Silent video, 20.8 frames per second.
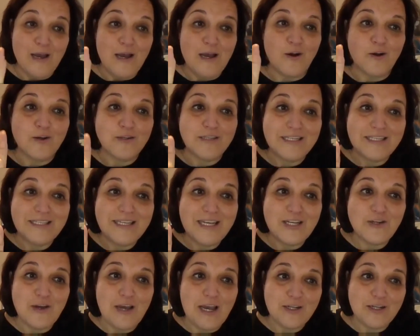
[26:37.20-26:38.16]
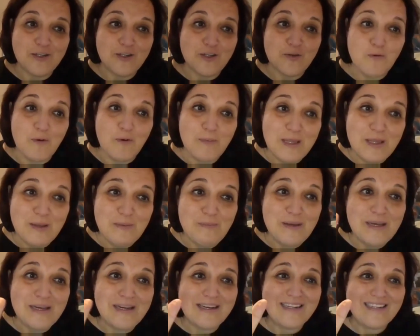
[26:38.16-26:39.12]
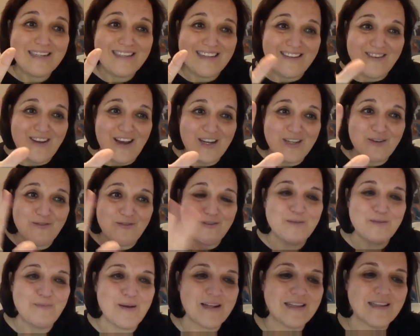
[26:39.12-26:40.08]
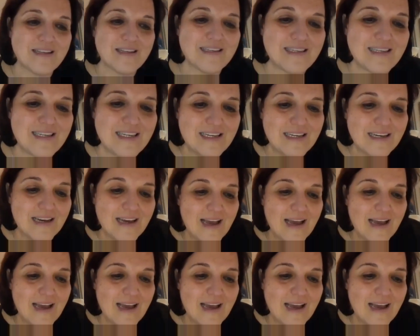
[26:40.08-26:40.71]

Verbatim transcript: Because yeah. he said you had to swim in the beacons and you had to respect the sea.